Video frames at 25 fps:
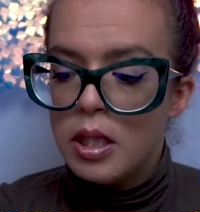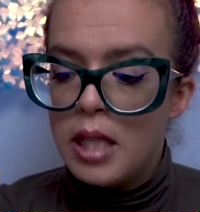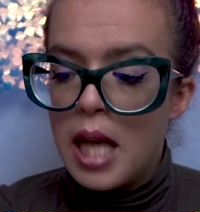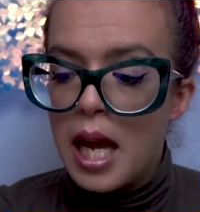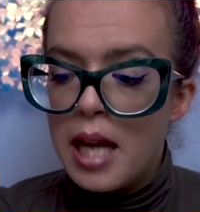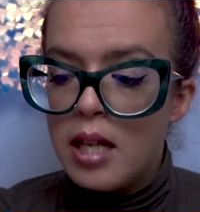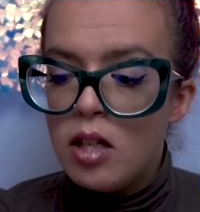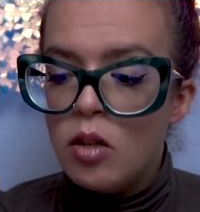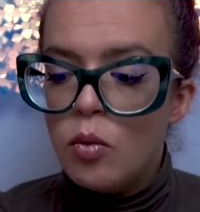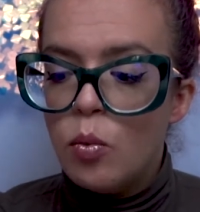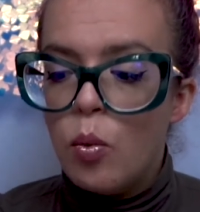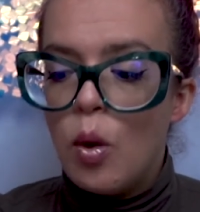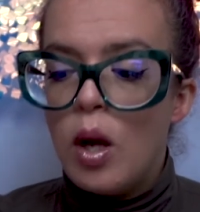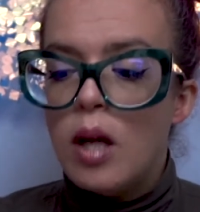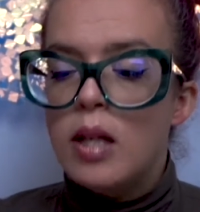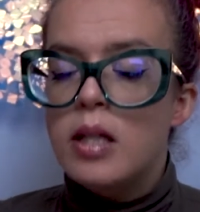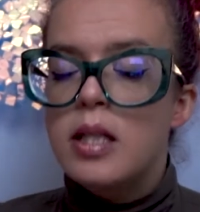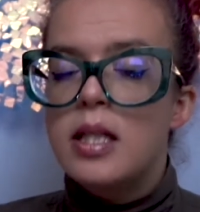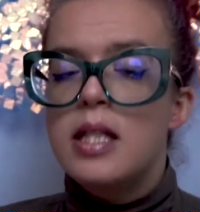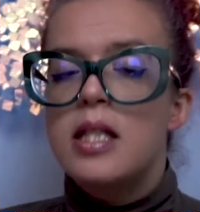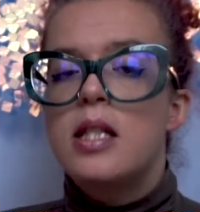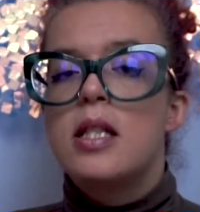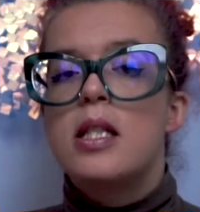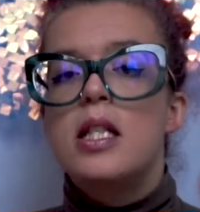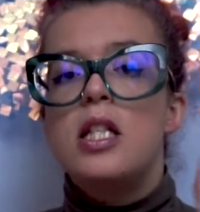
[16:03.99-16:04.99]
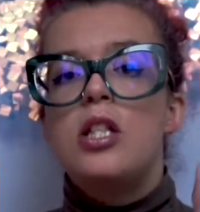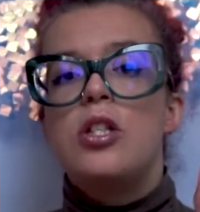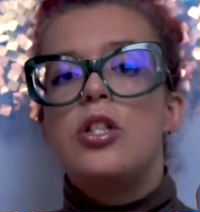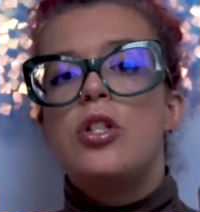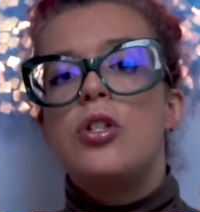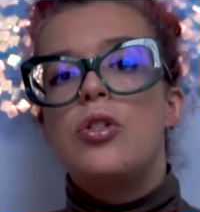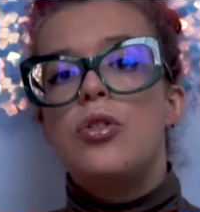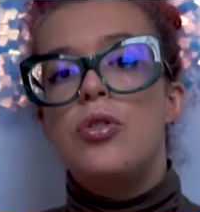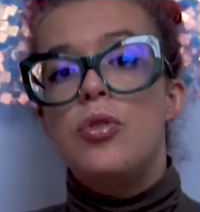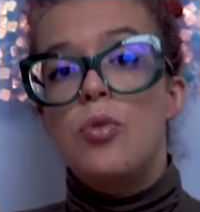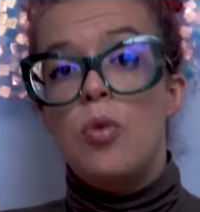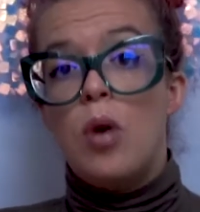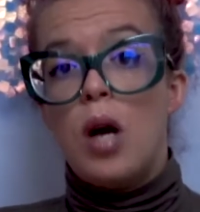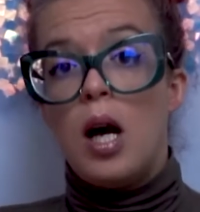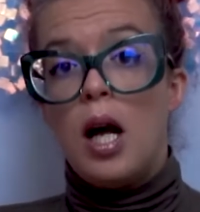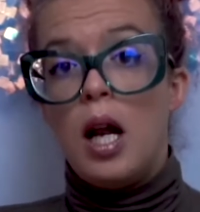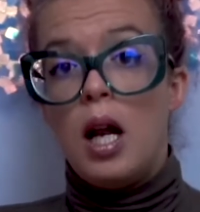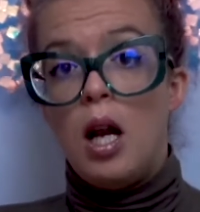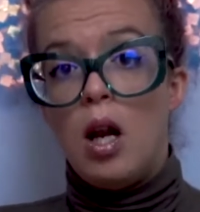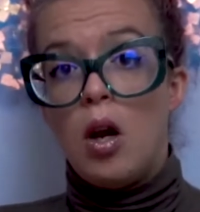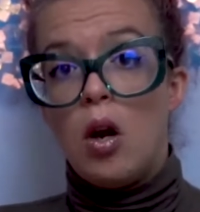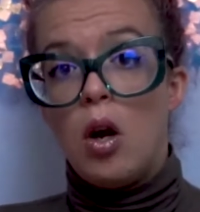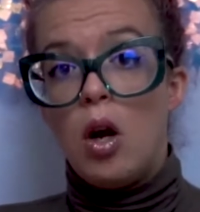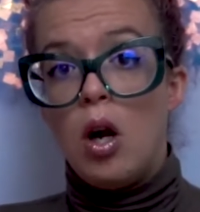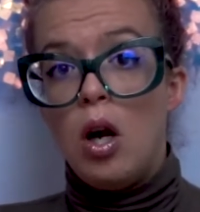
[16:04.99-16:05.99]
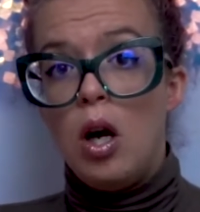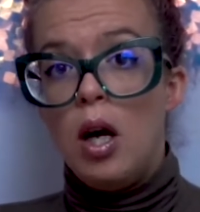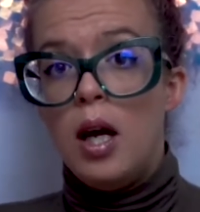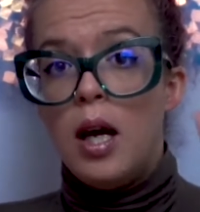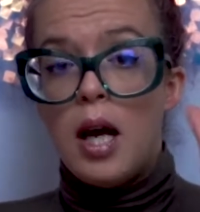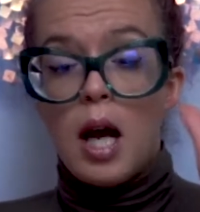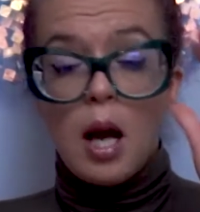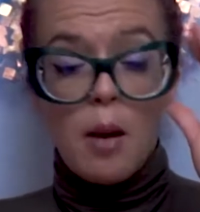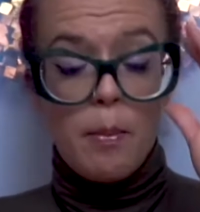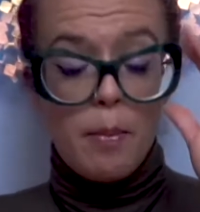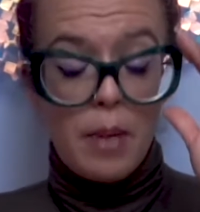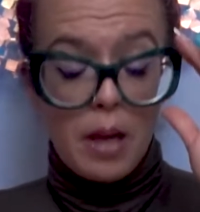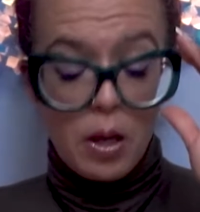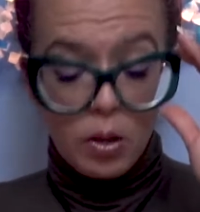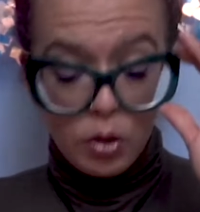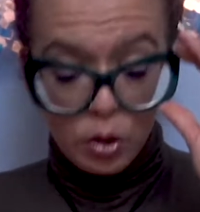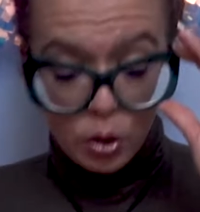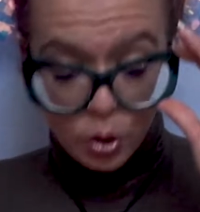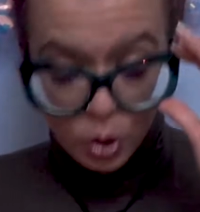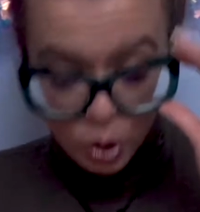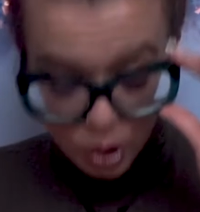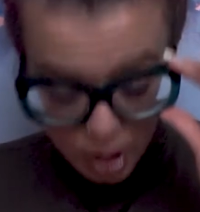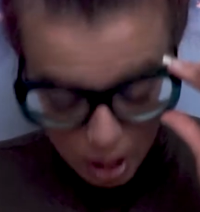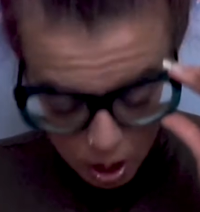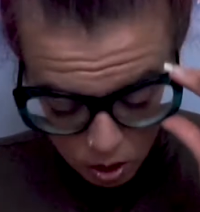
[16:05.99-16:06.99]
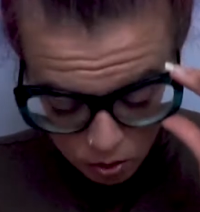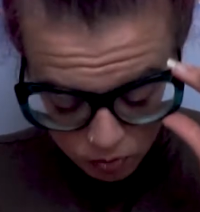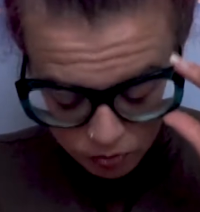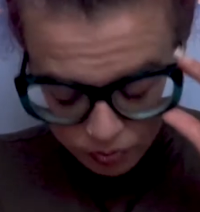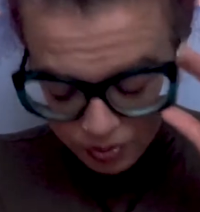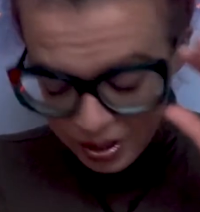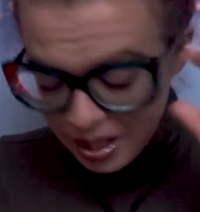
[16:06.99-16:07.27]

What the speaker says: 9 of Wands is teaching you a lot about yourself.